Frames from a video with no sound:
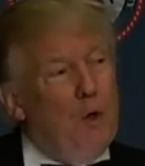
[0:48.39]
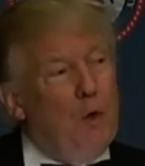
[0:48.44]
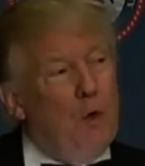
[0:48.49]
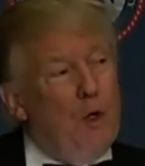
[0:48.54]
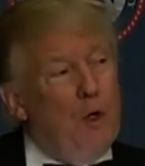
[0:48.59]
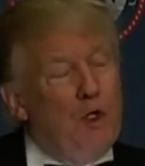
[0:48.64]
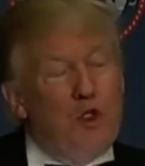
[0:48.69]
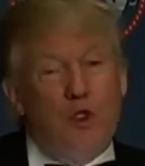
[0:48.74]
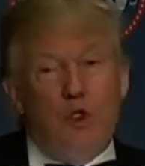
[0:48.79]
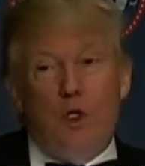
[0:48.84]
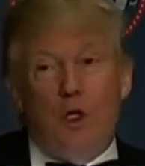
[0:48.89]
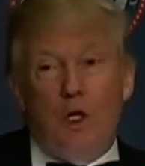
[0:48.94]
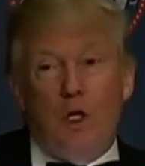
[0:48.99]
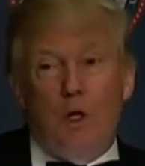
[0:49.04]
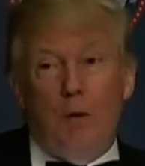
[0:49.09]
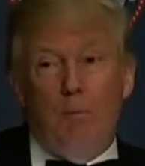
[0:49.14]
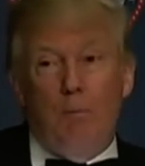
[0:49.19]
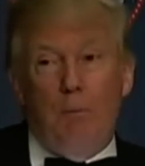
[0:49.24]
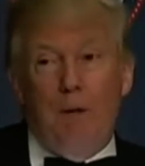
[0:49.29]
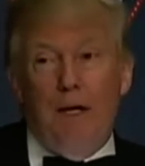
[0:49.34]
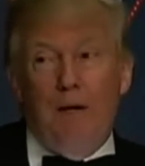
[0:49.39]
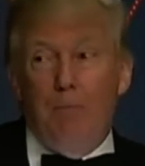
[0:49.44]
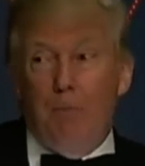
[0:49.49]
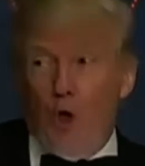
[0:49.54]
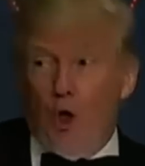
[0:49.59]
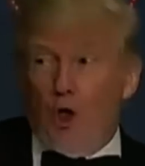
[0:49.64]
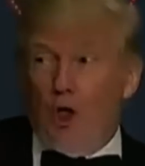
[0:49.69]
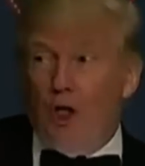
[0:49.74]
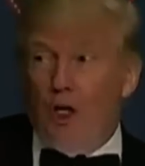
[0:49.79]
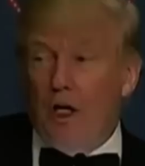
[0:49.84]
who was in
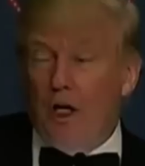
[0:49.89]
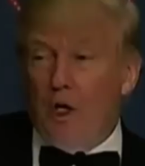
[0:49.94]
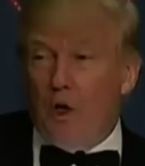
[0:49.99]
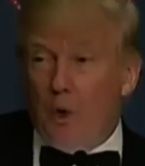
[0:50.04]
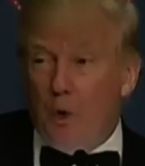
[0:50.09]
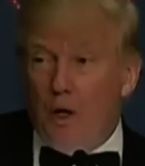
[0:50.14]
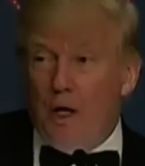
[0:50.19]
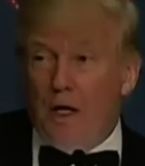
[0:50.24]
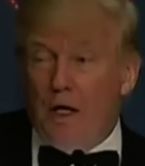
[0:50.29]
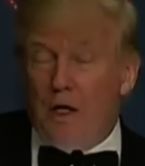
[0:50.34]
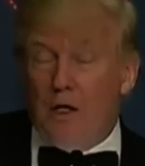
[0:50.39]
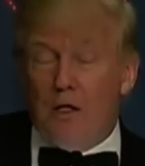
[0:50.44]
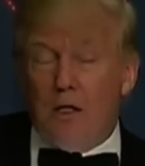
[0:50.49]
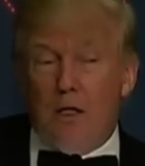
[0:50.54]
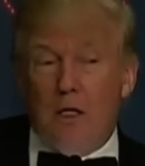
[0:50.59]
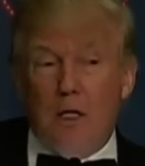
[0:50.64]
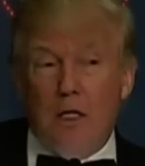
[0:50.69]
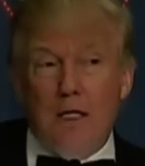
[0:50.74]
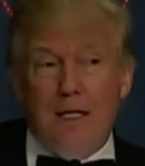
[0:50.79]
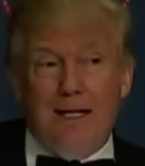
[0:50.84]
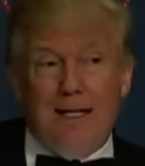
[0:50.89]
Brooklyn in Queens,